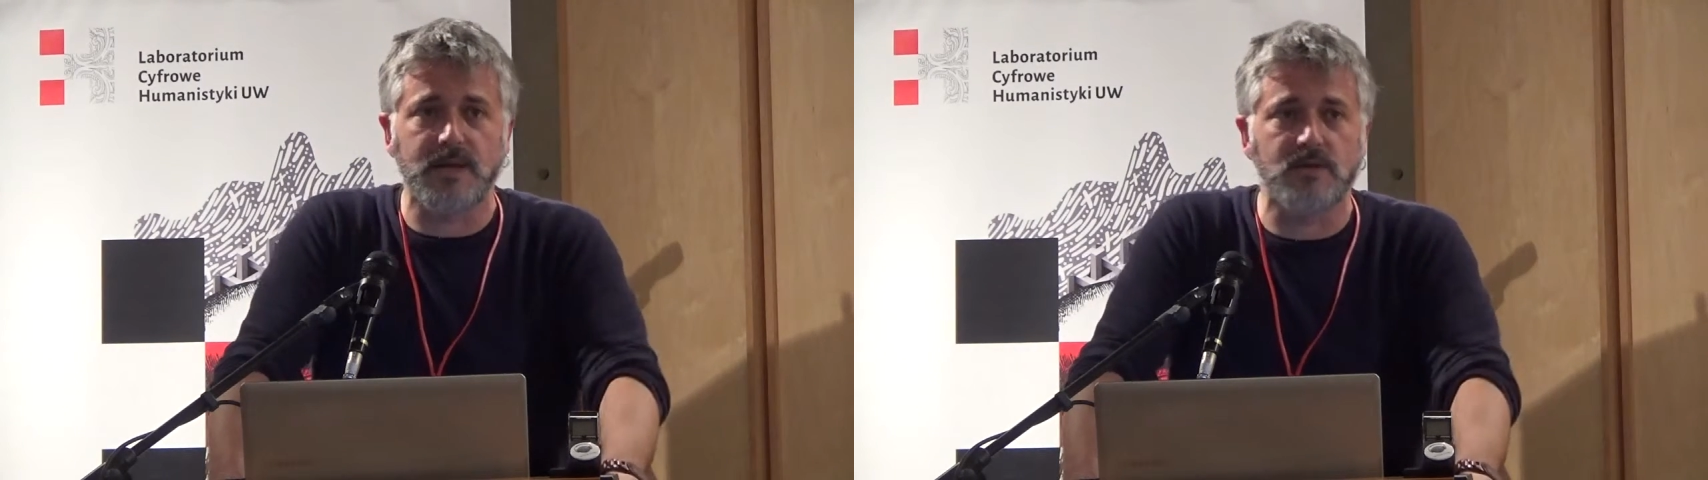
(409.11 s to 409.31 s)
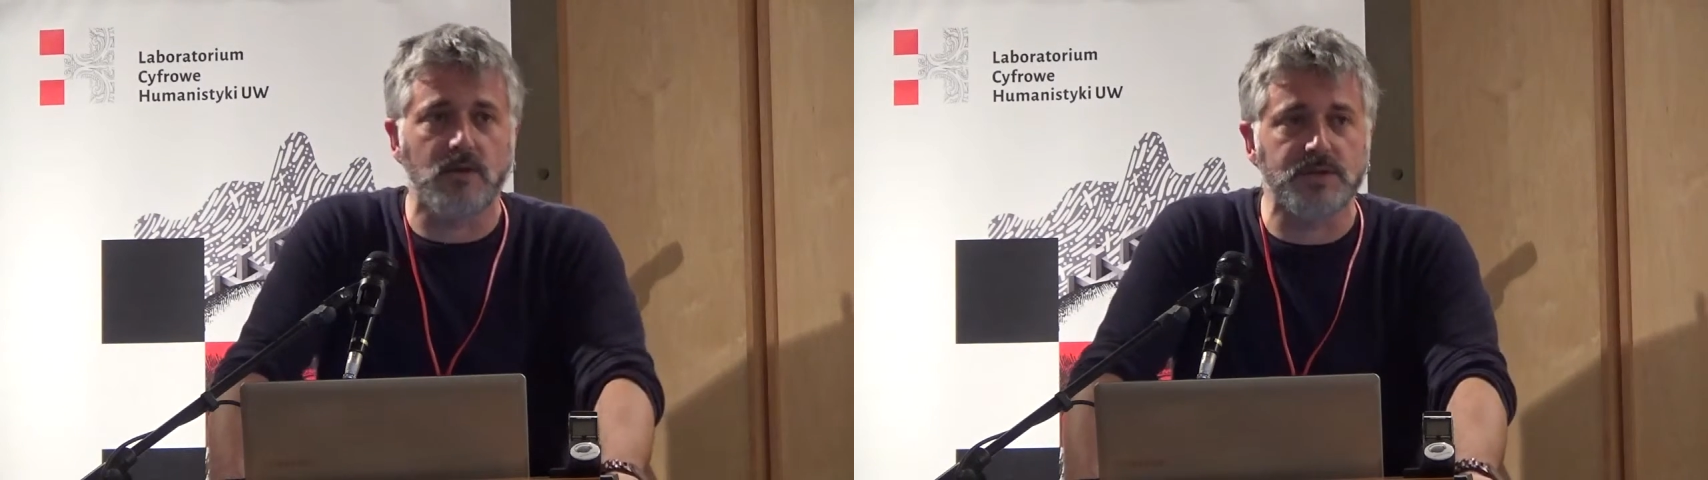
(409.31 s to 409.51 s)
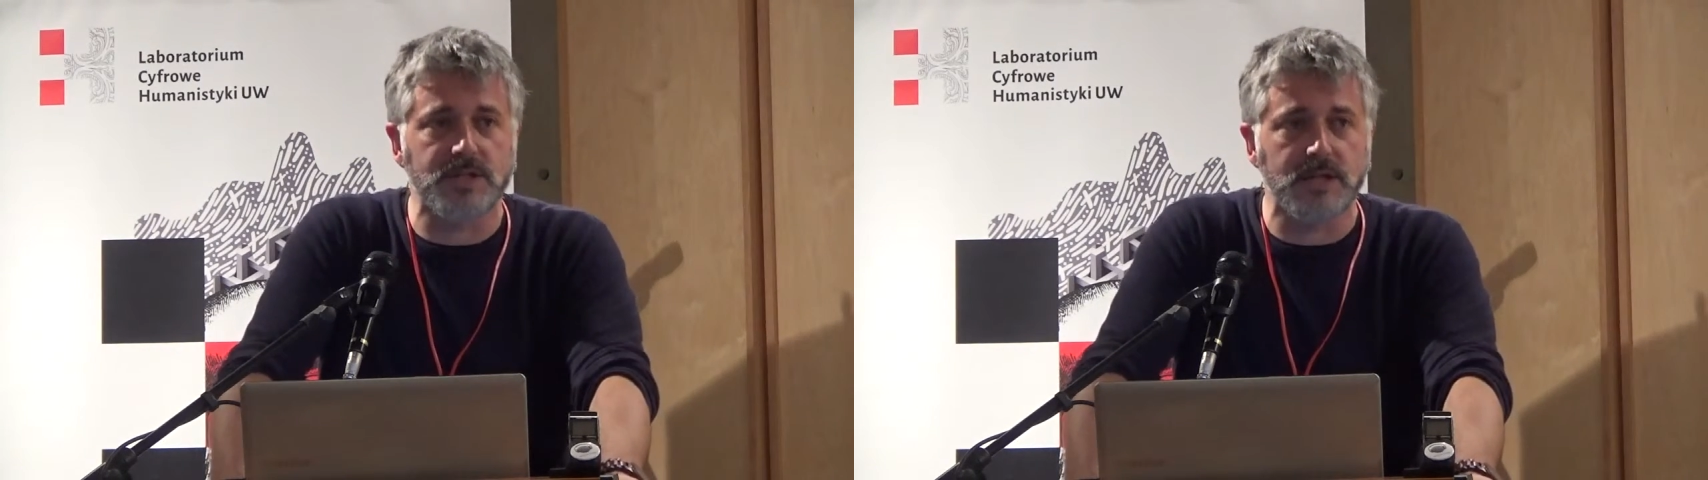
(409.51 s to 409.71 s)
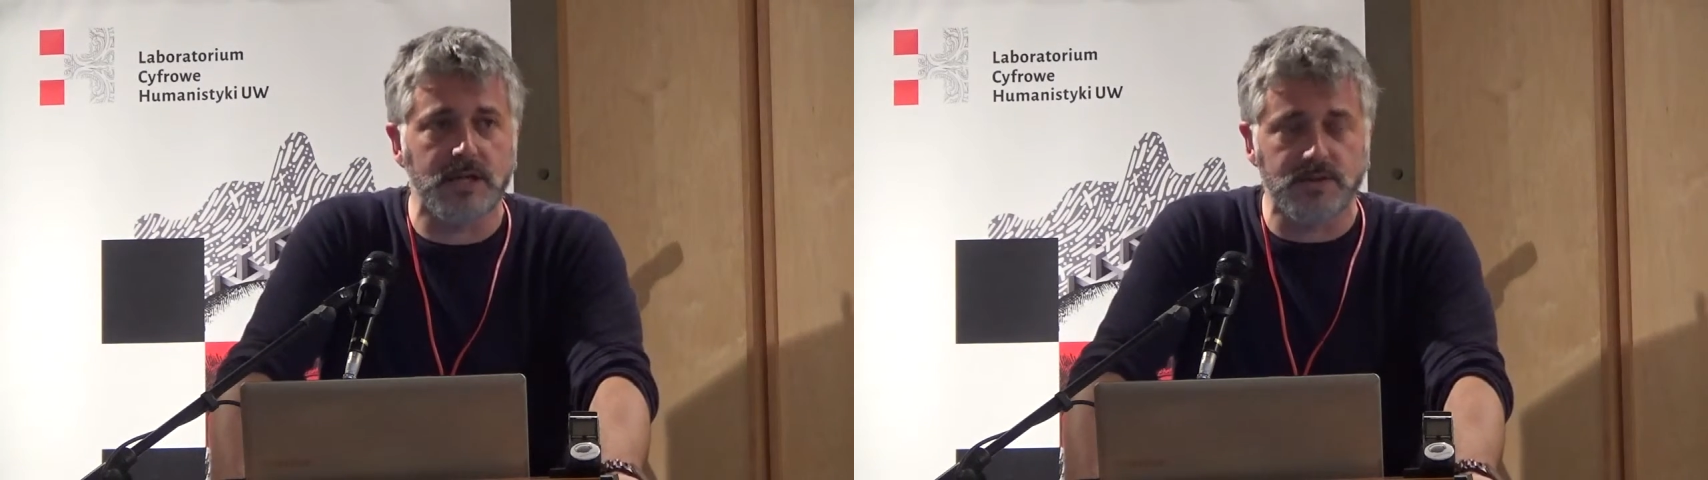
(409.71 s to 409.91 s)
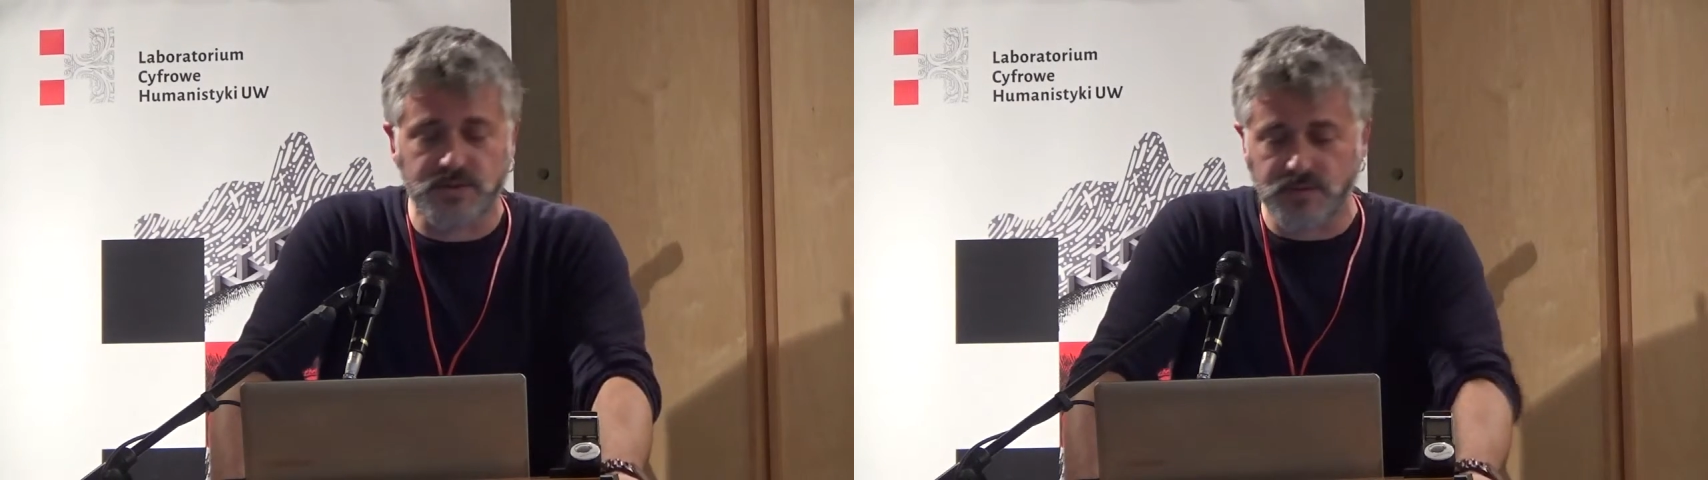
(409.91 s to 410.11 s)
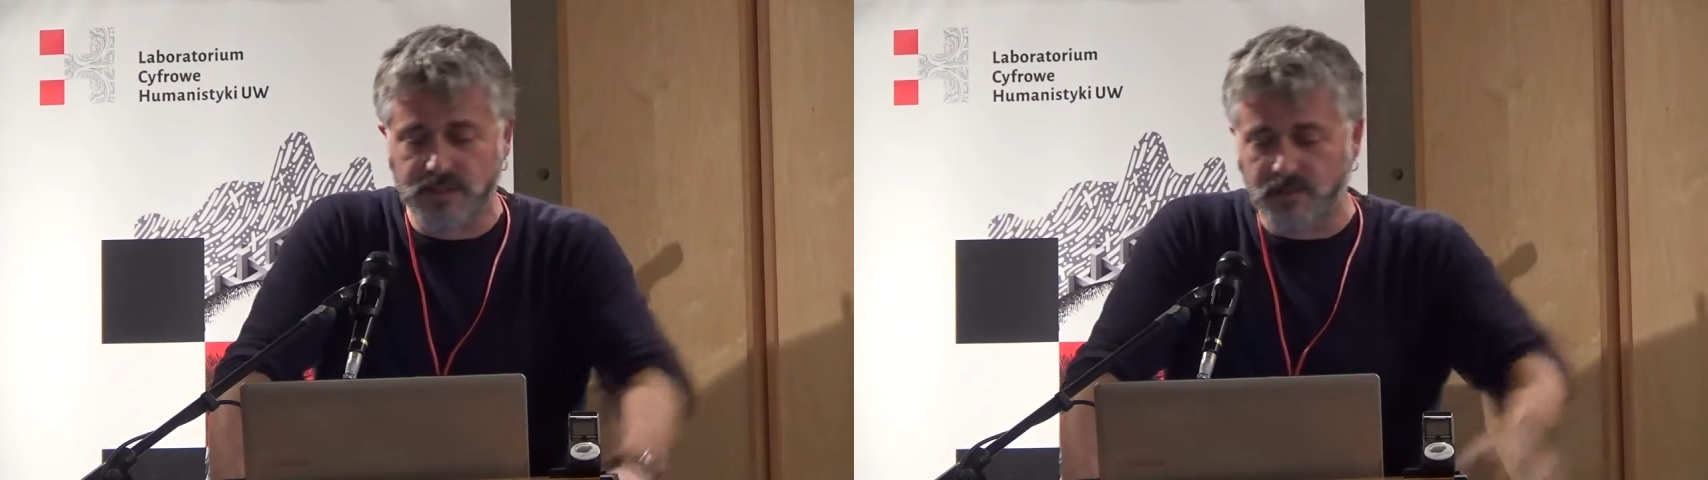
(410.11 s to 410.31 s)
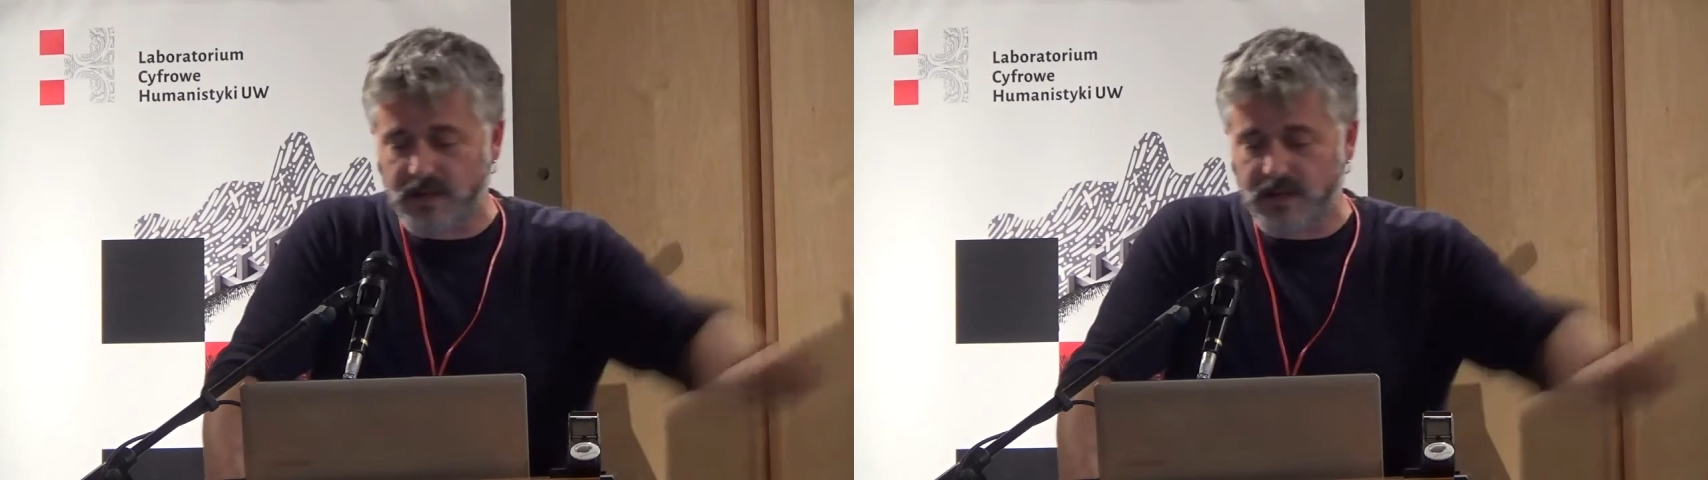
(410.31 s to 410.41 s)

technology industries,